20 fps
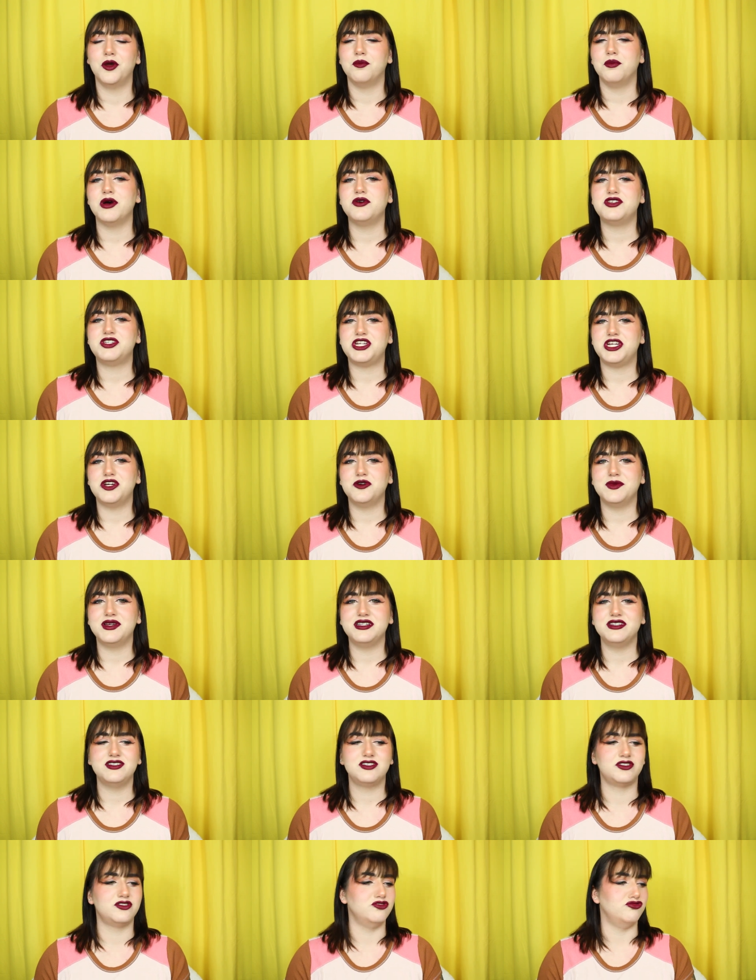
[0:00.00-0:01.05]
most
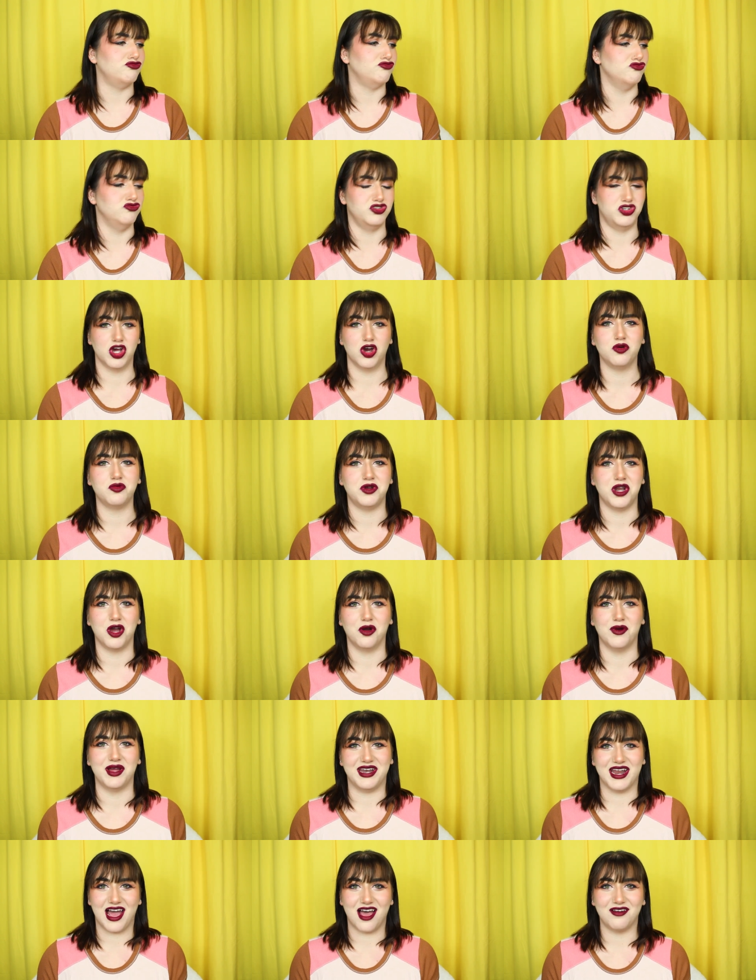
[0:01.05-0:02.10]
humans don't
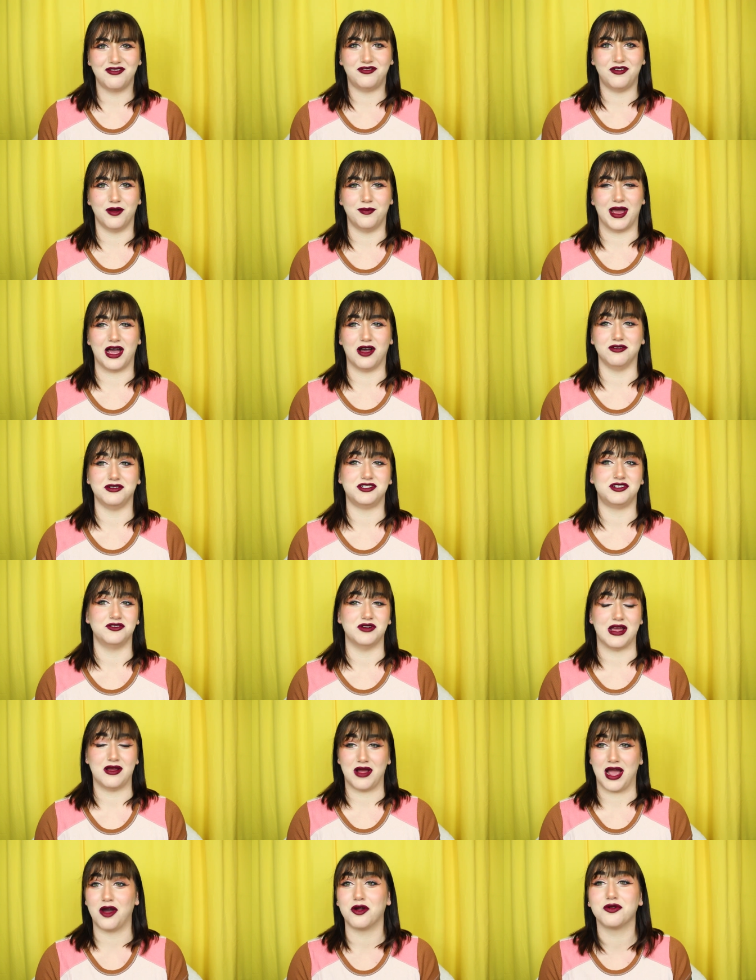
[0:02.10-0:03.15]
know enough about
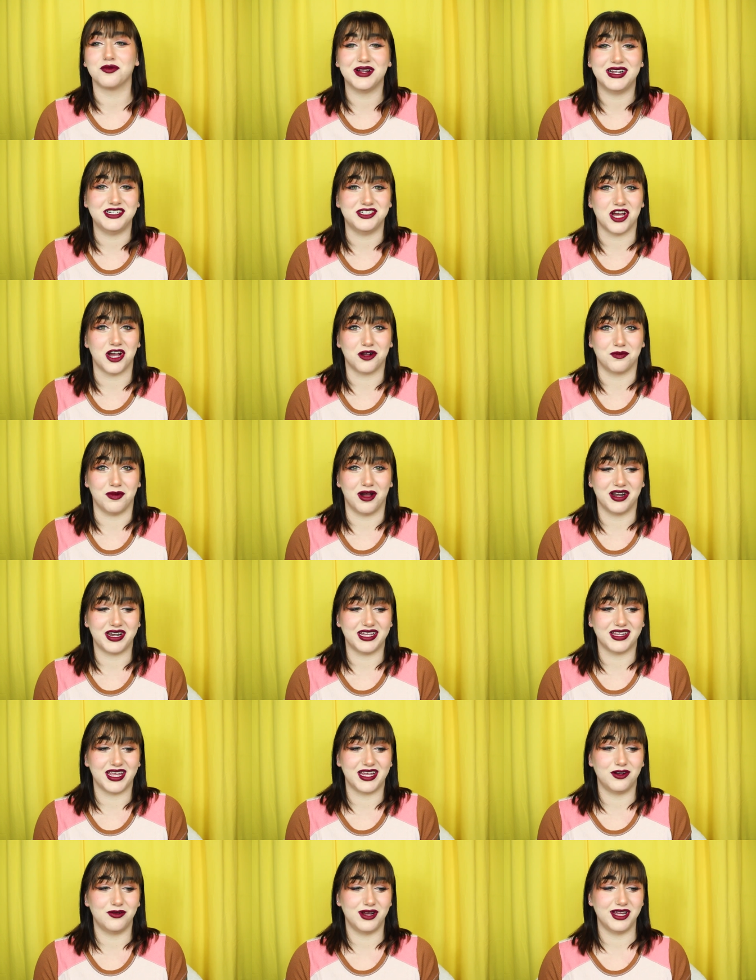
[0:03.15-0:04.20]
how to read dog body
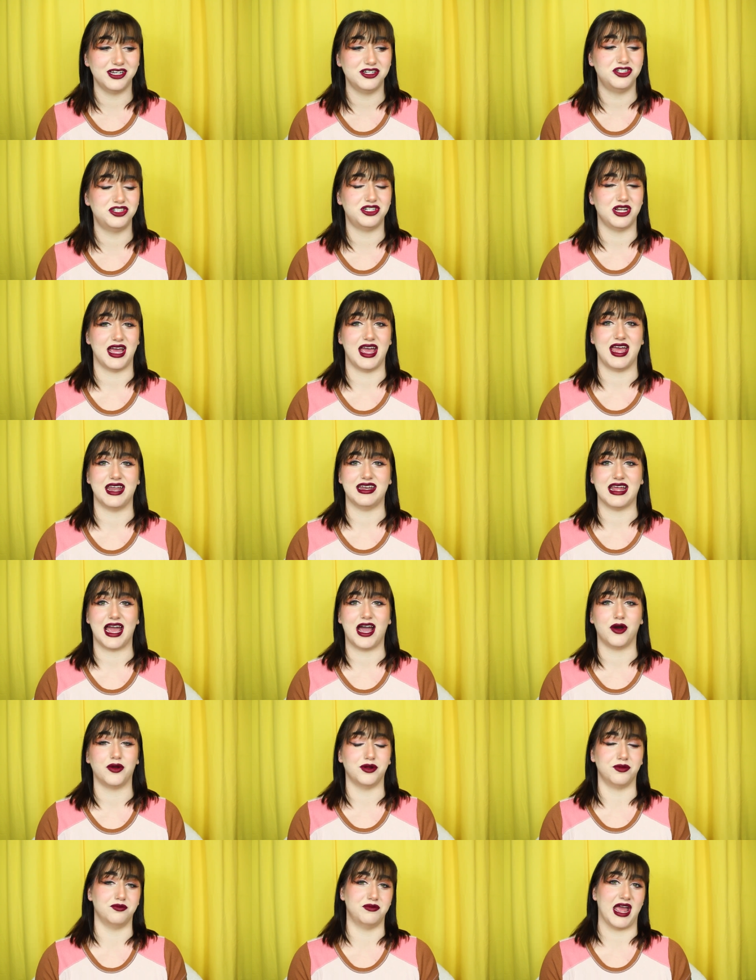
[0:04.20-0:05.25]
language and
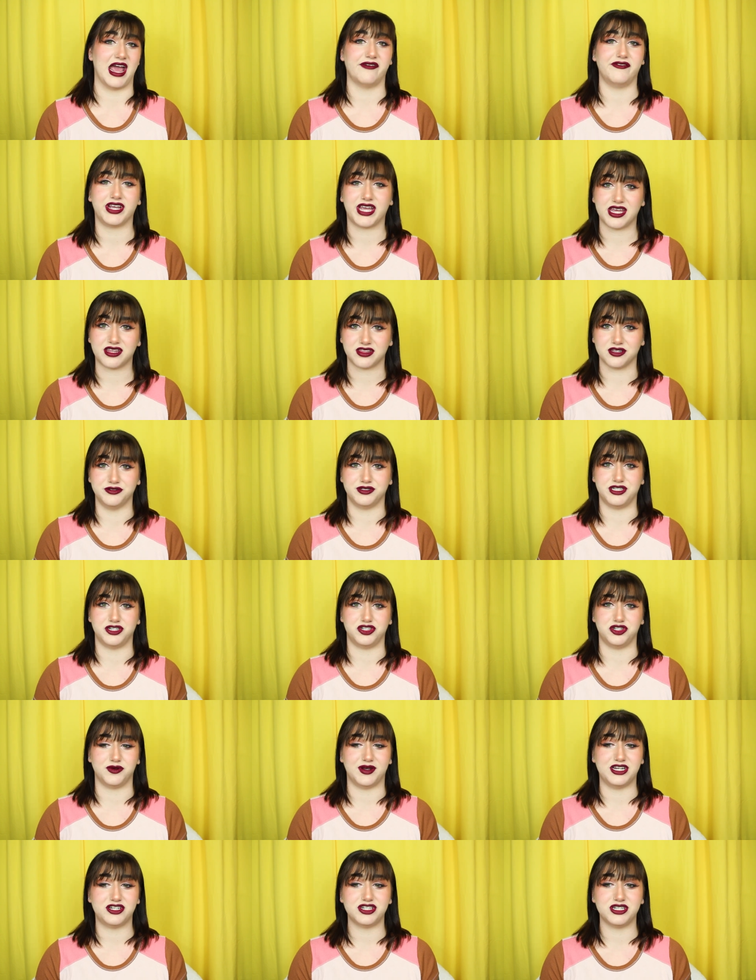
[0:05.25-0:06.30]
how to navigate those
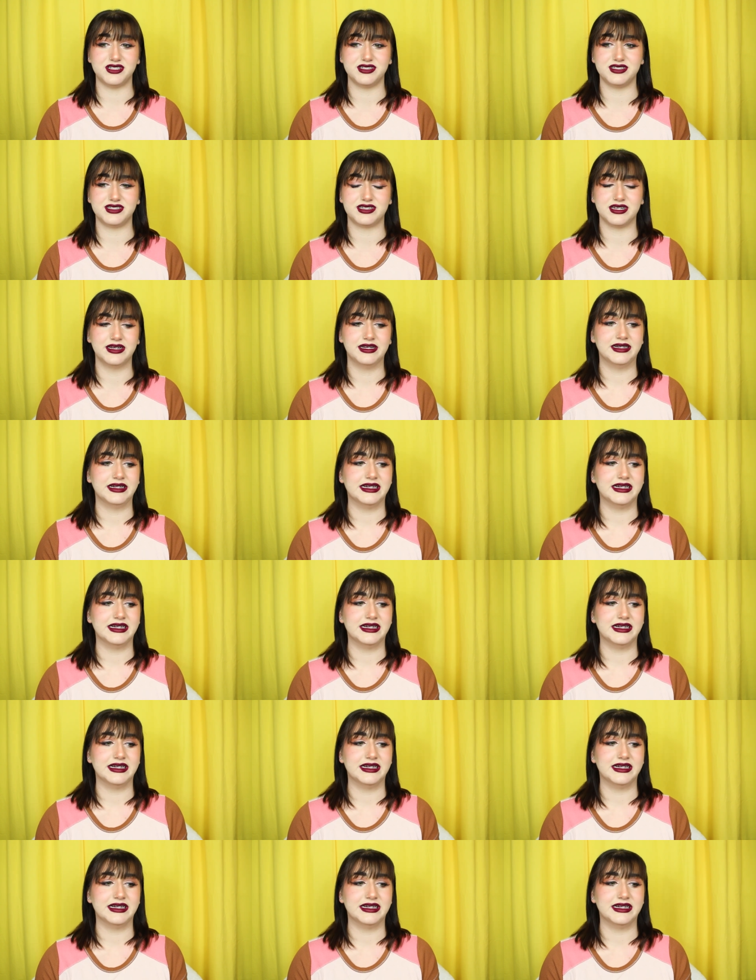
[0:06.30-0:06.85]
situations